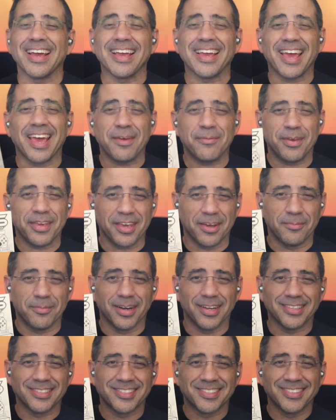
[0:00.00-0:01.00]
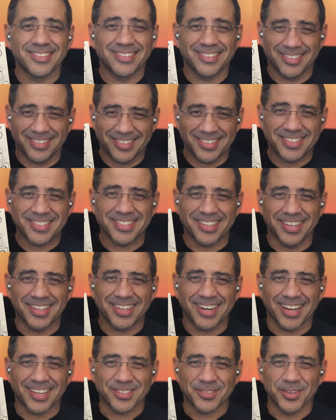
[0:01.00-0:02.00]
Gaming Earbuds. See you in
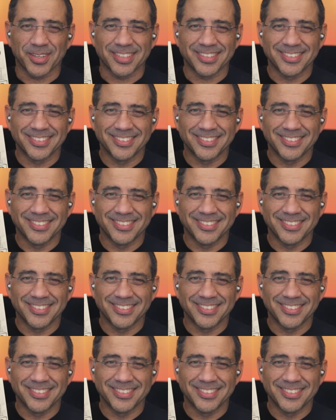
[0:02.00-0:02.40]
the next one.